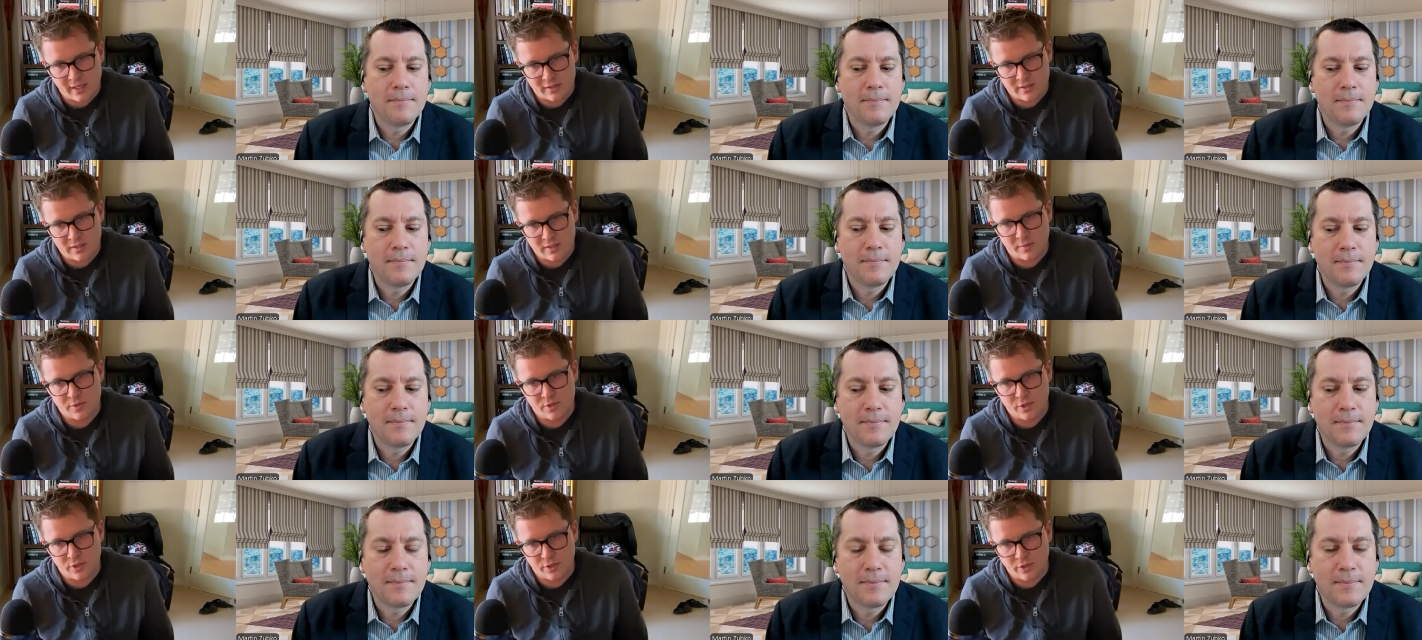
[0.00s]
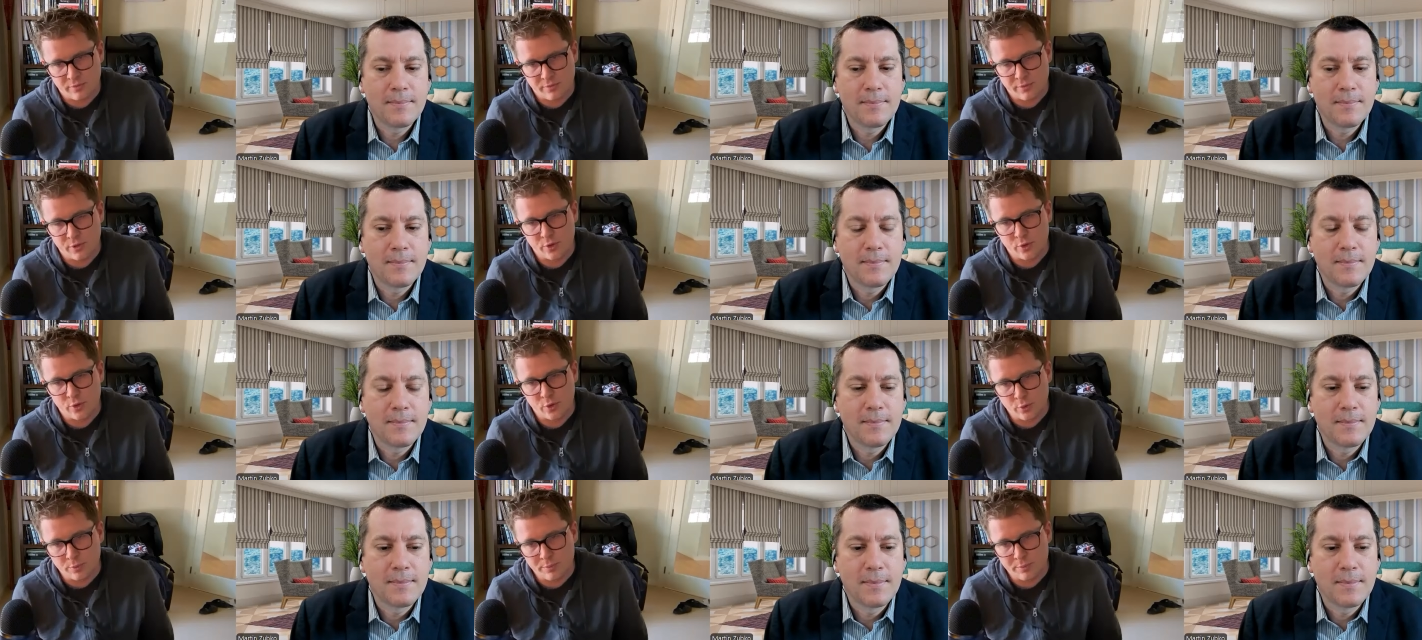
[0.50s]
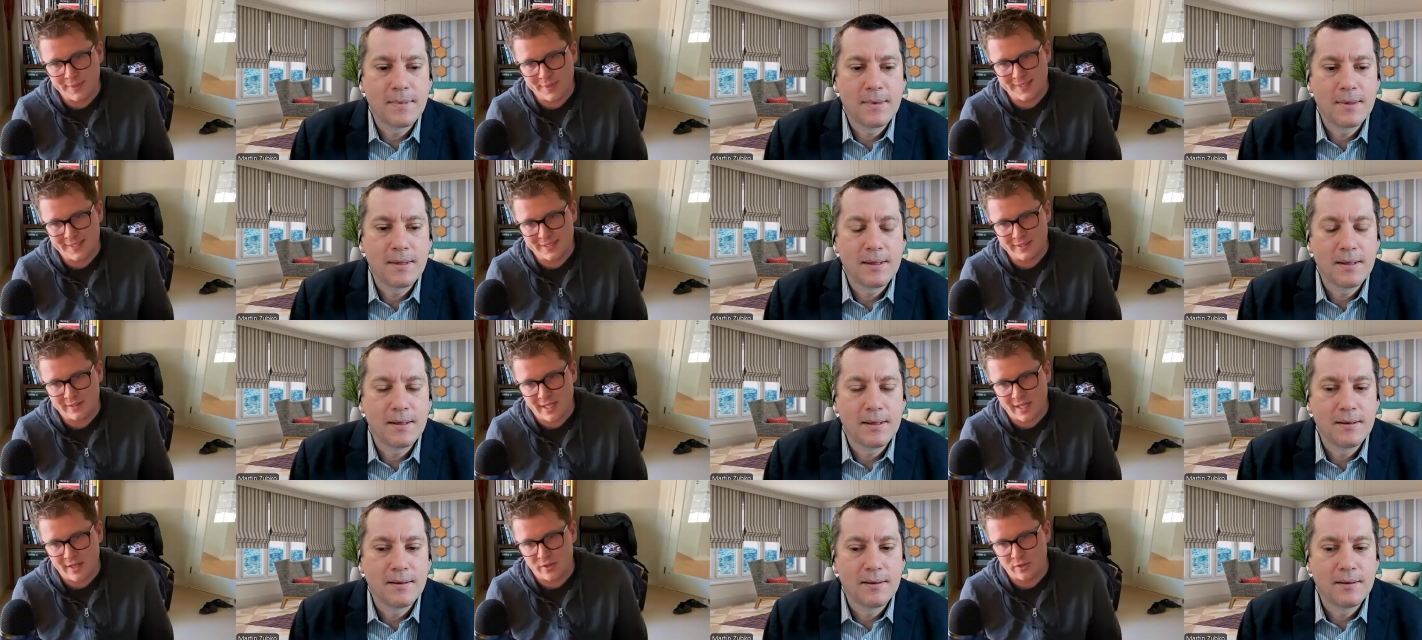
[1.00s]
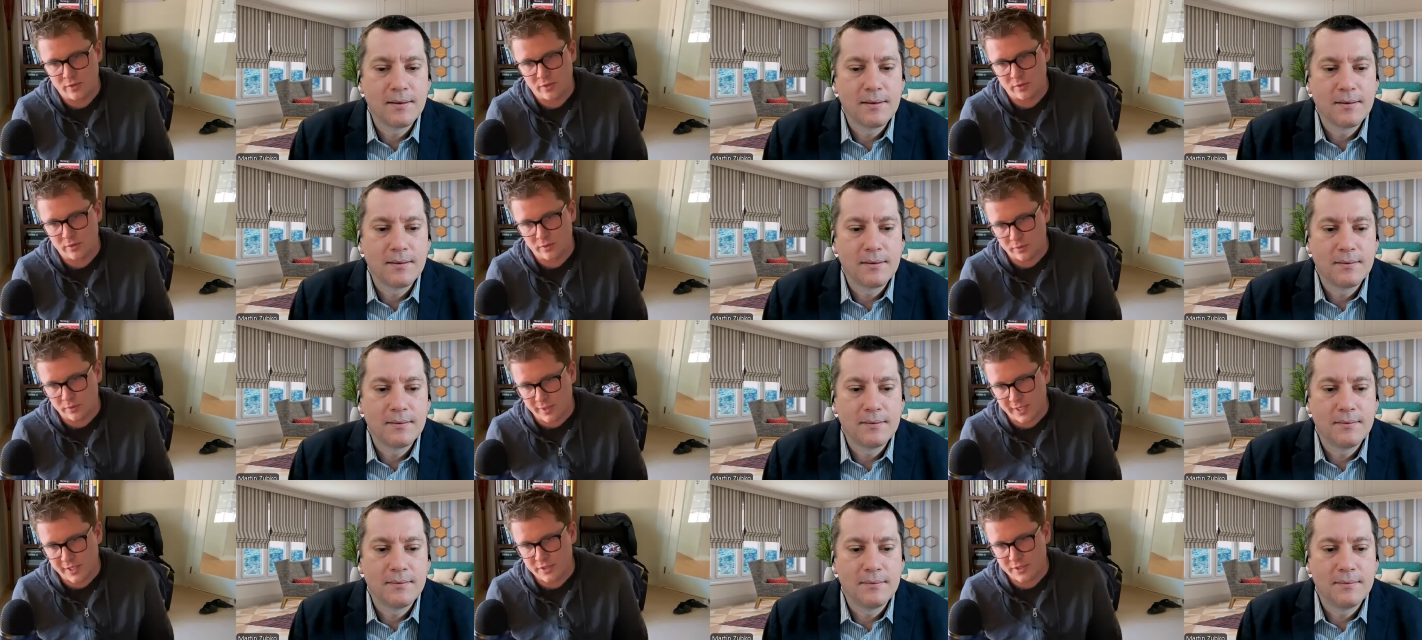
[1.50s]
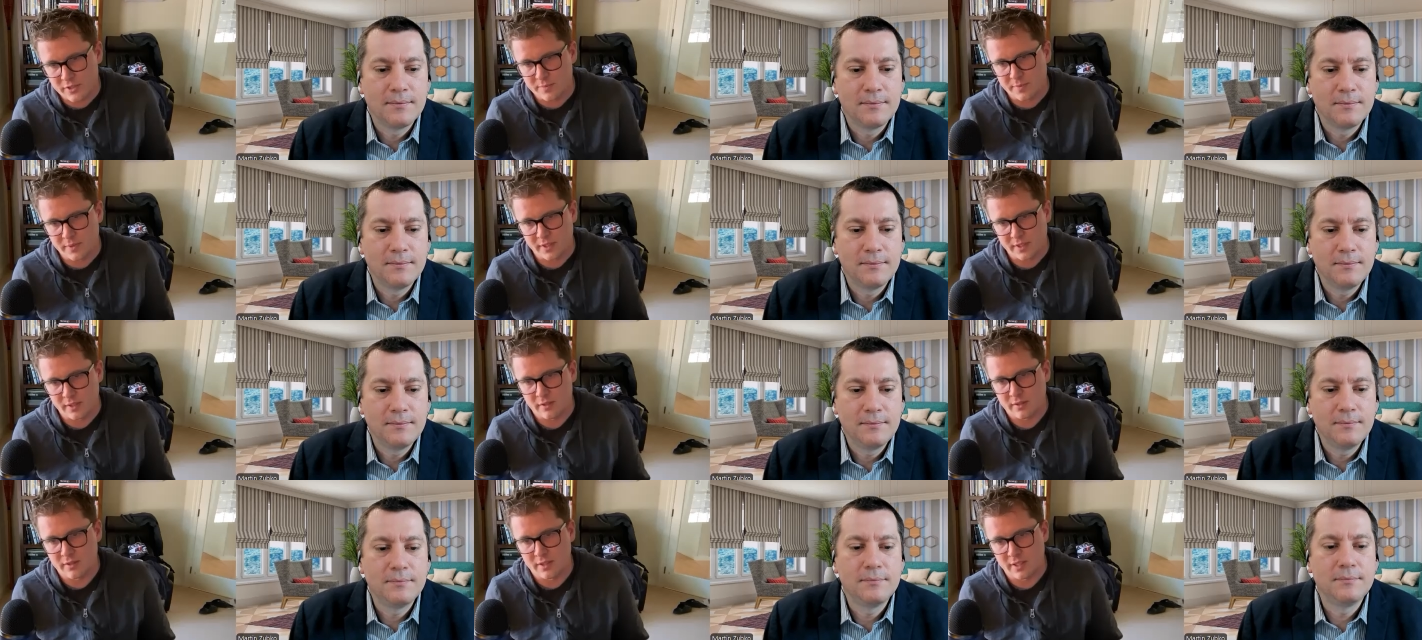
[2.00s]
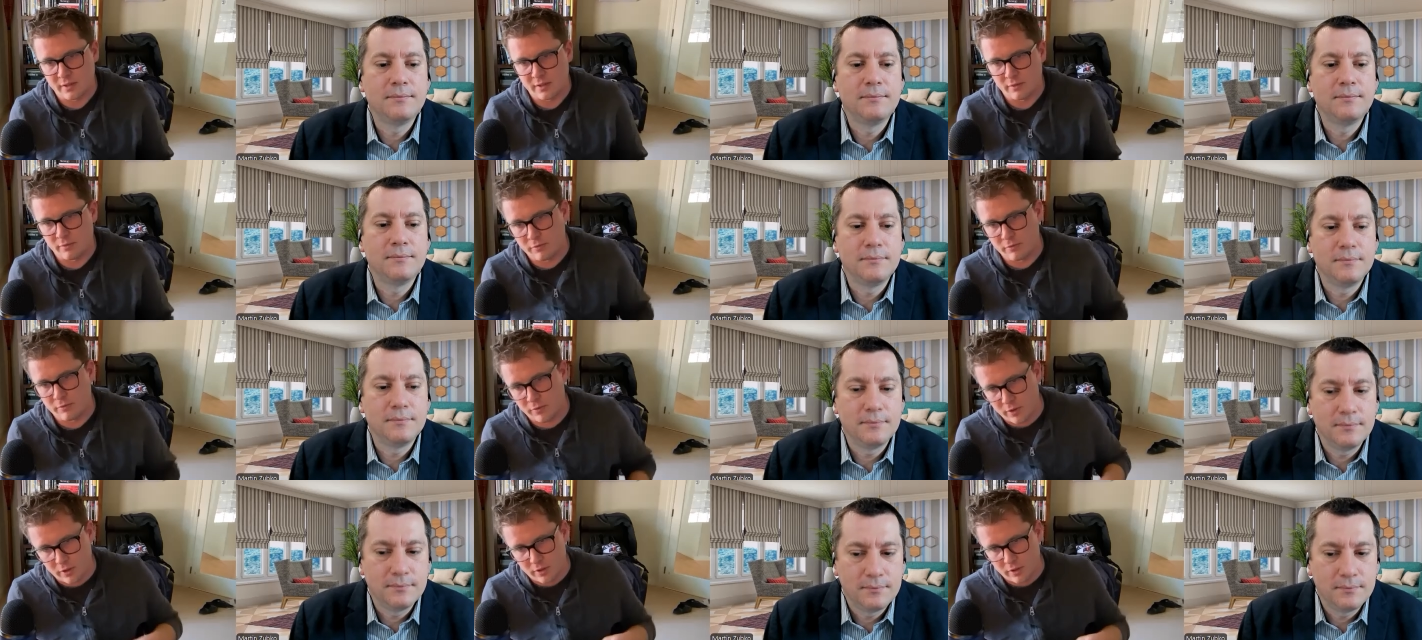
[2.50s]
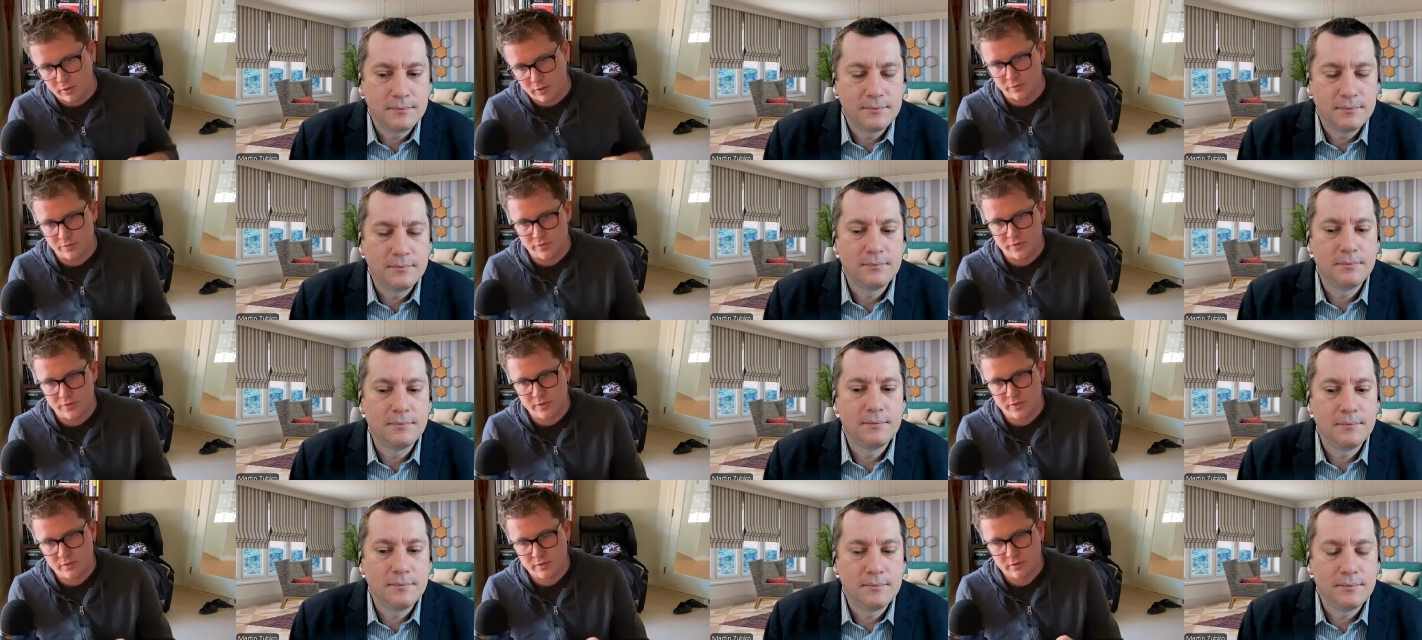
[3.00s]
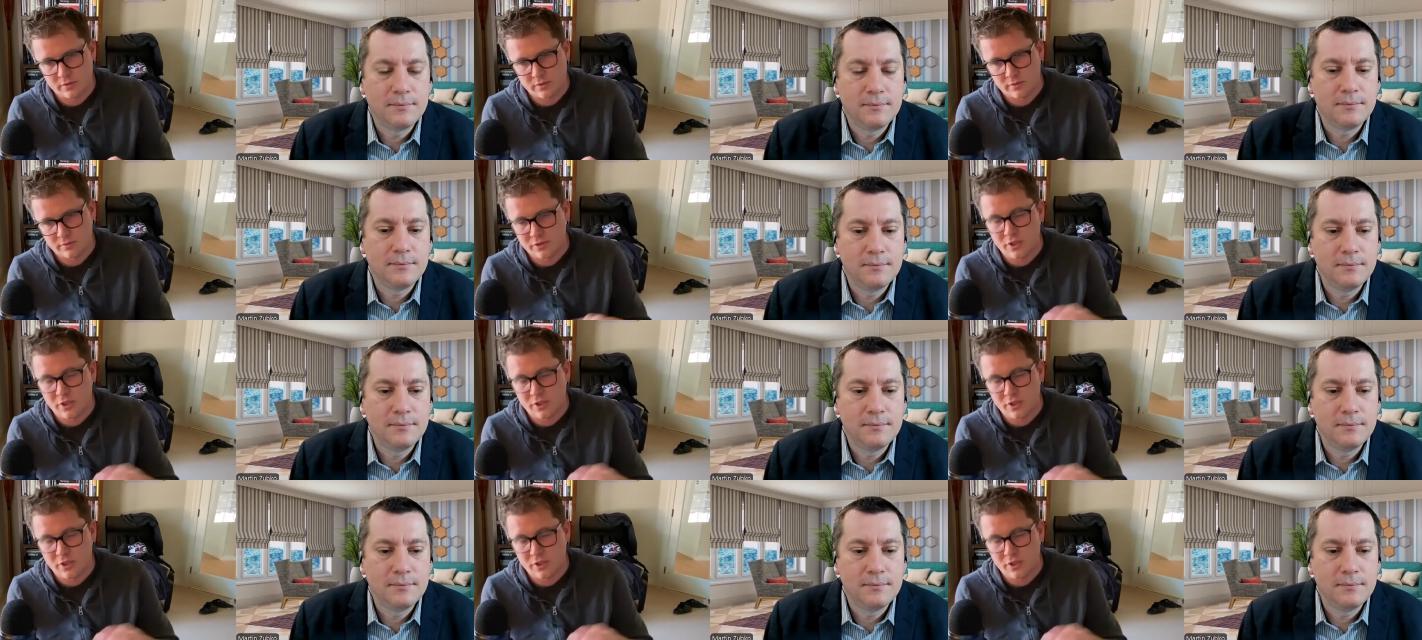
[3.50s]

Speaker 1: some sort of new minilateral arrangement that involves.